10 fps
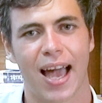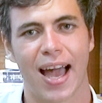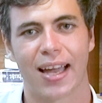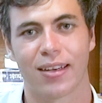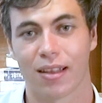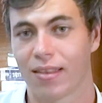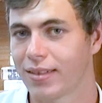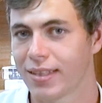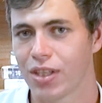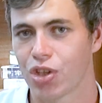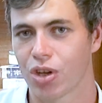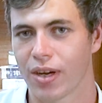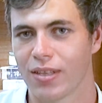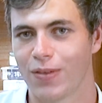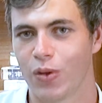And the teacher
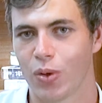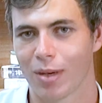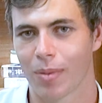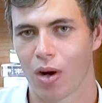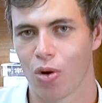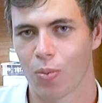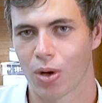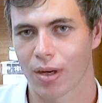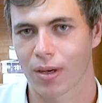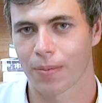is viewing my homework.